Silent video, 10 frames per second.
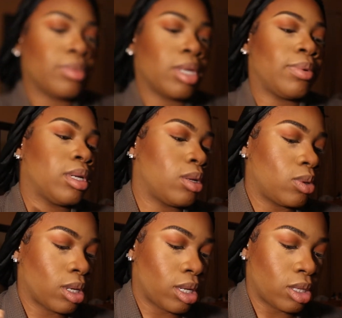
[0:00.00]
I'm going to go
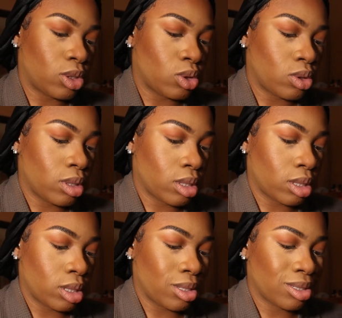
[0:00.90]
in the color
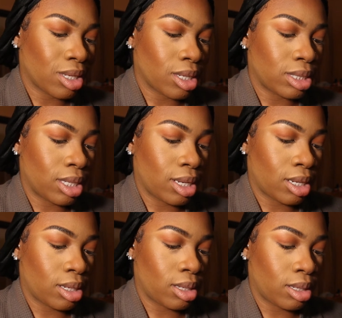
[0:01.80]
Dawn. It's like a
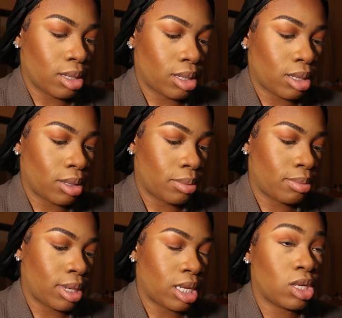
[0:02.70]
tan
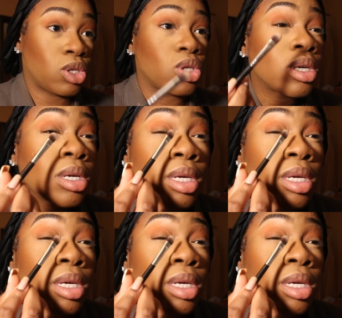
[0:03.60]
beige